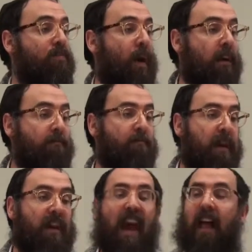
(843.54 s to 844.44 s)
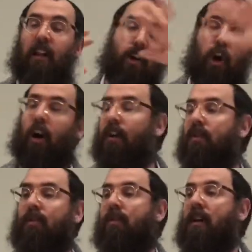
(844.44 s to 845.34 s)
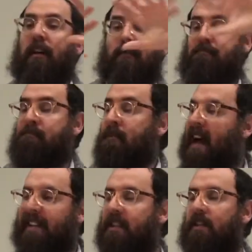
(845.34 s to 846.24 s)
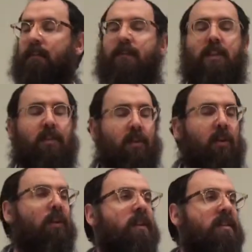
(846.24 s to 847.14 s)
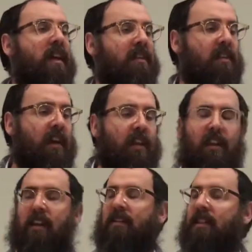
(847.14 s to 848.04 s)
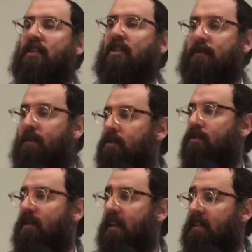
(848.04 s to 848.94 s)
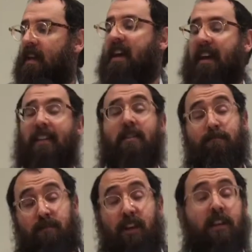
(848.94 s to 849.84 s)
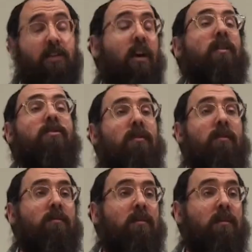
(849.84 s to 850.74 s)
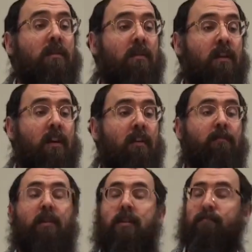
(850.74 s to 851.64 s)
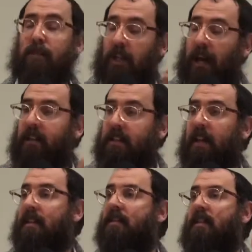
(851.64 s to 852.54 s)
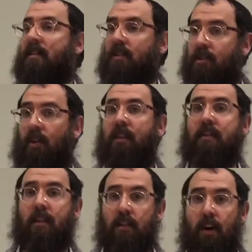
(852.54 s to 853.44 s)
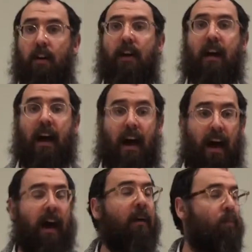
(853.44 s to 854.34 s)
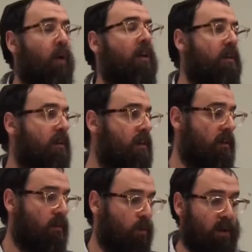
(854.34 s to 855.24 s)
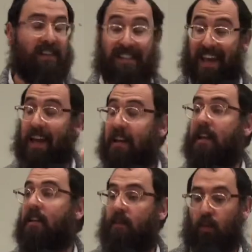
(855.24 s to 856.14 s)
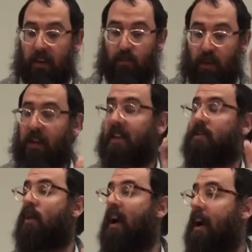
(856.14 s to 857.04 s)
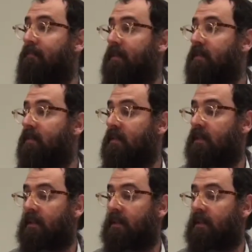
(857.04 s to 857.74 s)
is one big allegorical mess of stories that are there to teach us spiritual things. And that's just not true. Because Pshat says that the stories in the Torah are what is said, is what is written is what happened.